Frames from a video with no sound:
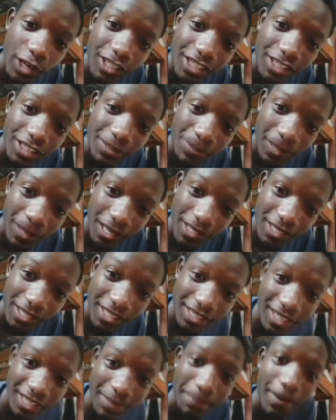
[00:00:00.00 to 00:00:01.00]
displaced,
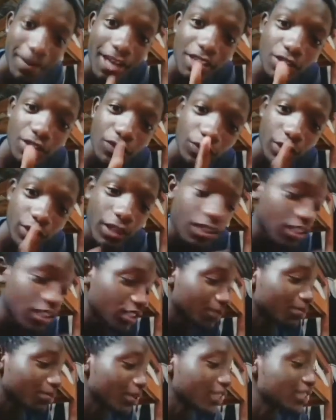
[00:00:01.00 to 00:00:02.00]
and the mass of water
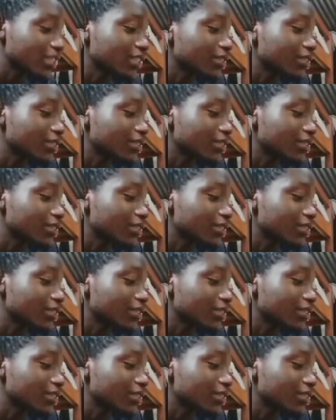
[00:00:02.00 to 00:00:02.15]
displaced